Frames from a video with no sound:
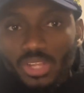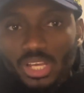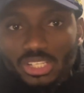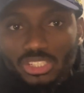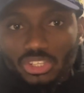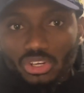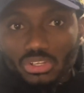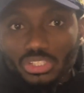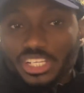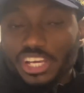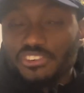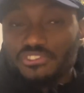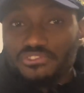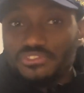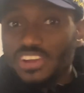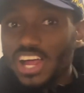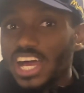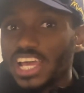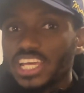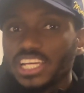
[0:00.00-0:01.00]
So they're
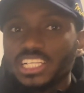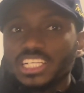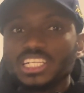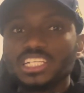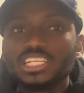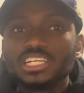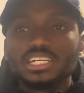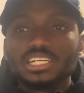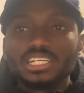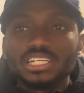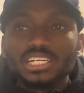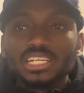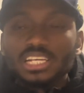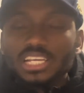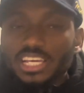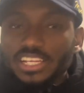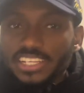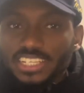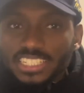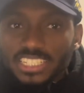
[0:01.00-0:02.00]
flying
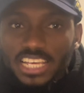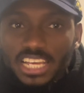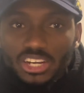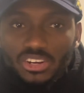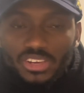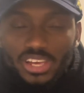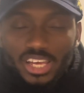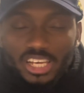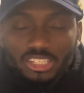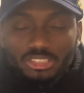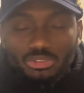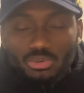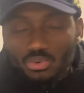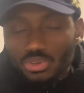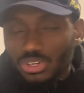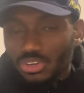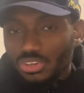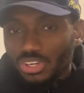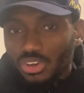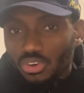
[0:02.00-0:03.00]
in the Serie A. We
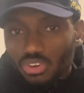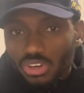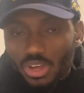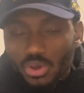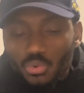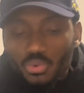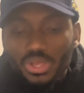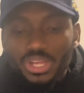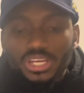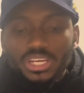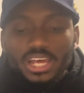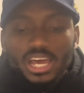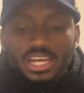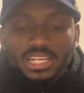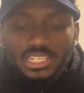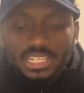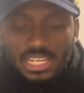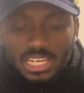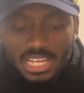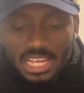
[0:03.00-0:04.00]
know they're gonna win that.